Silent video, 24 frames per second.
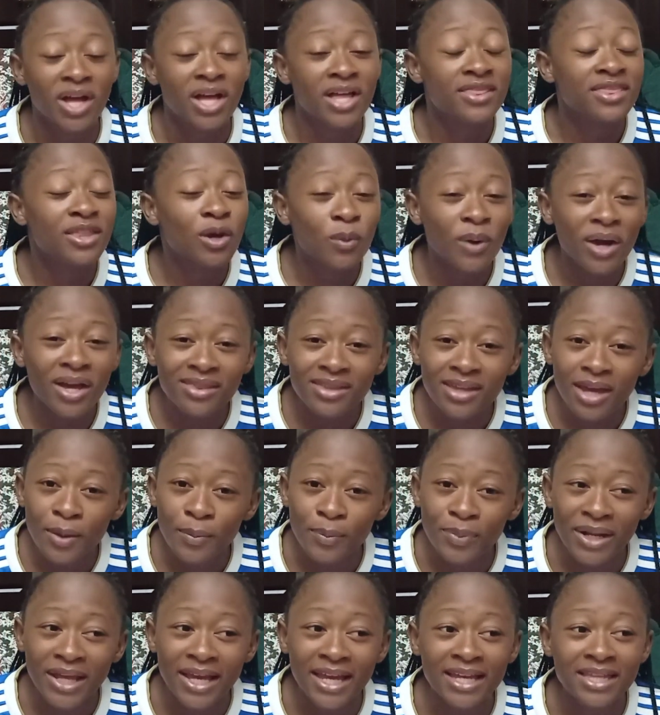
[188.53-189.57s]
The way they are
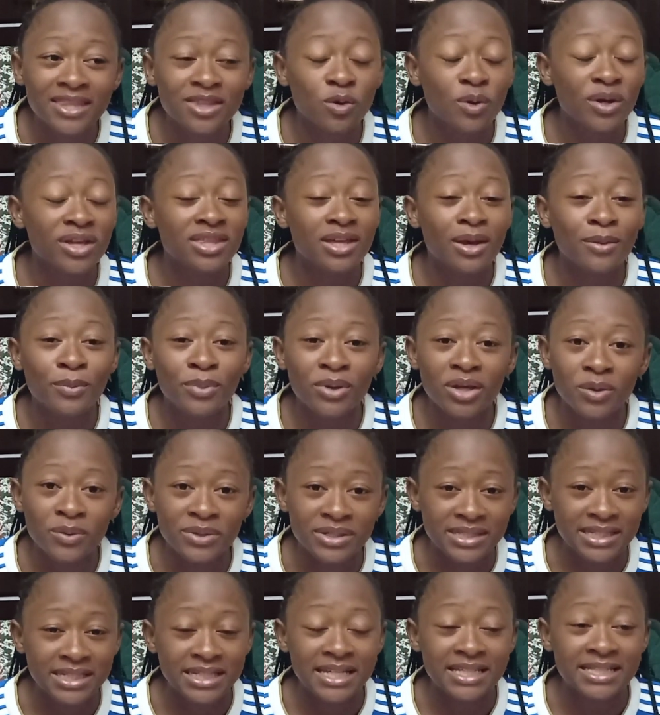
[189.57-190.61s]
playing, the way they are being
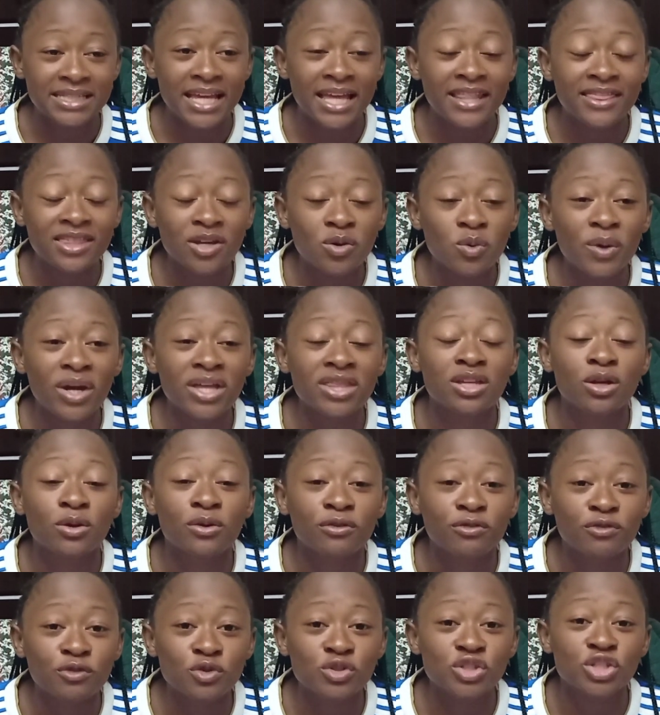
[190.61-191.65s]
resilient, and the way they are
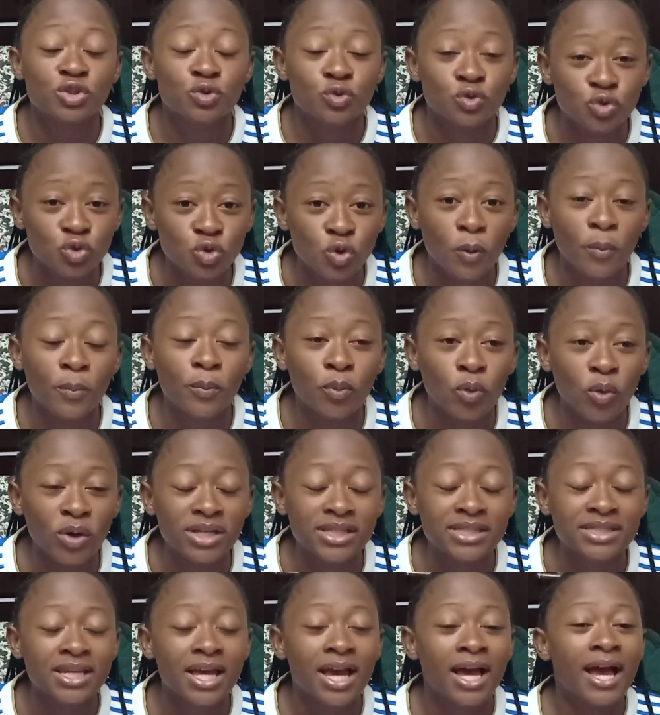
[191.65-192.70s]
refusing to drop
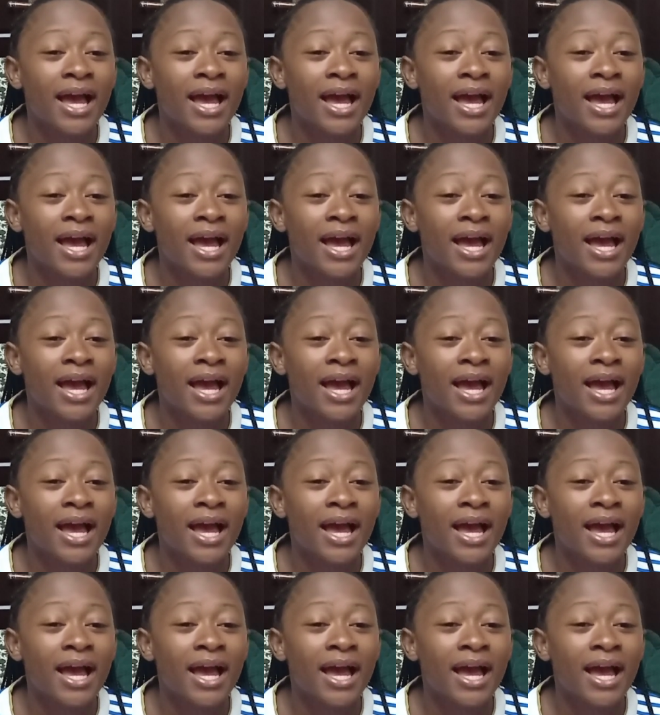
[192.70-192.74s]
points,